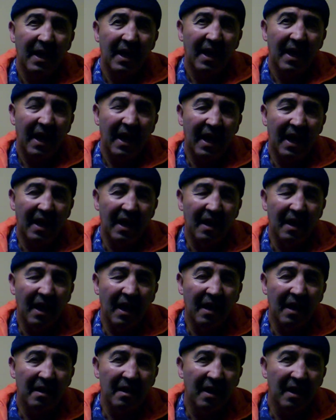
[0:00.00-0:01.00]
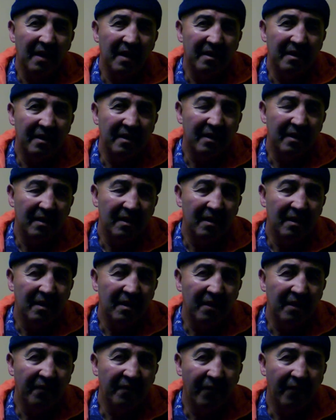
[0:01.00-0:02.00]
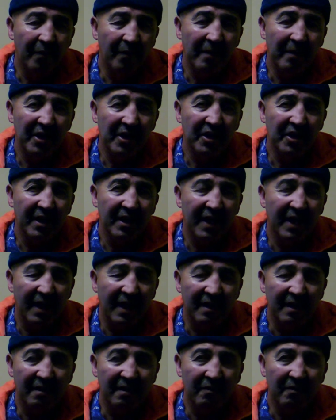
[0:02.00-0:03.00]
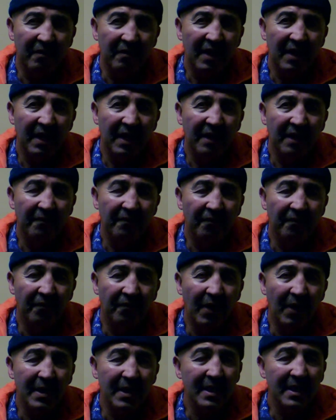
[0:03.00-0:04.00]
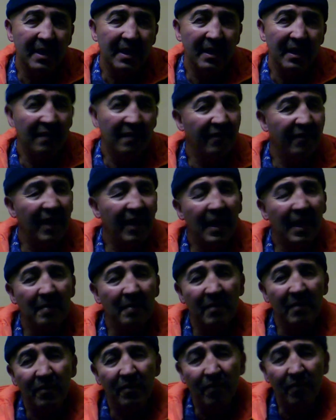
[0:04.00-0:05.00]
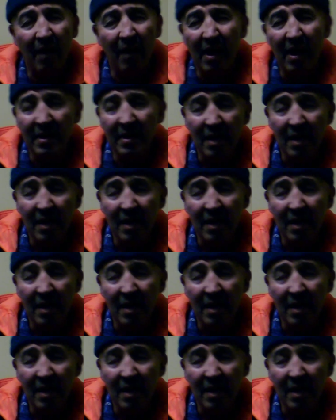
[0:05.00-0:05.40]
and information that really wasn't available to us,